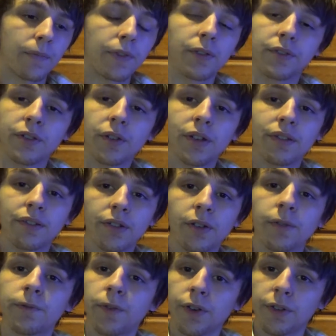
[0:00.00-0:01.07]
They're still
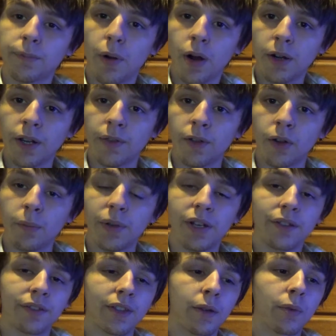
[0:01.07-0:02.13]
considered first-party, though,
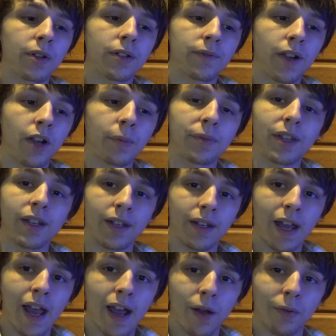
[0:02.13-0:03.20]
because they were developed
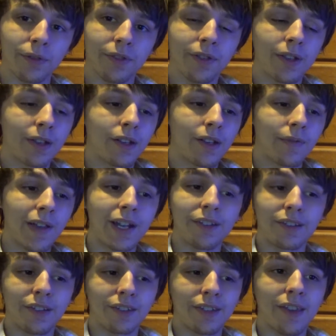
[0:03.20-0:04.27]
in-house. That is
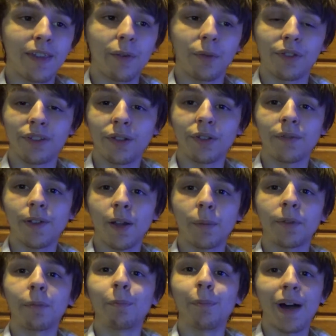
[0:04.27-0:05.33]
to say, they were still
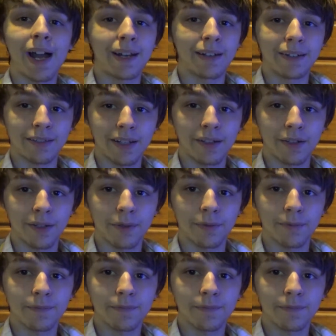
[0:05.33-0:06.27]
developed by Nintendo.